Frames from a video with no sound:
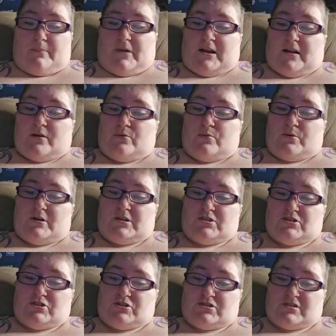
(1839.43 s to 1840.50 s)
"But I
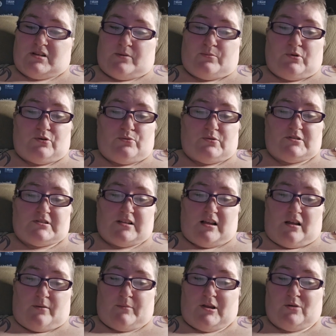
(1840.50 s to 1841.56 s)
wish someone would
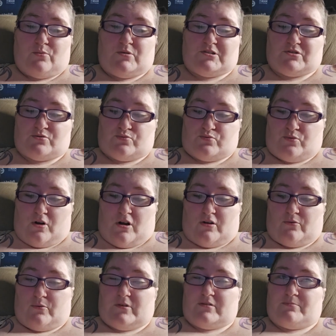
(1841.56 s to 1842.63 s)
tell me what's
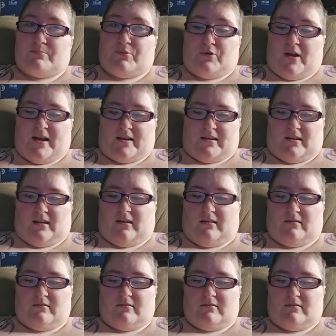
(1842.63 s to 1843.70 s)
wrong with Bracky.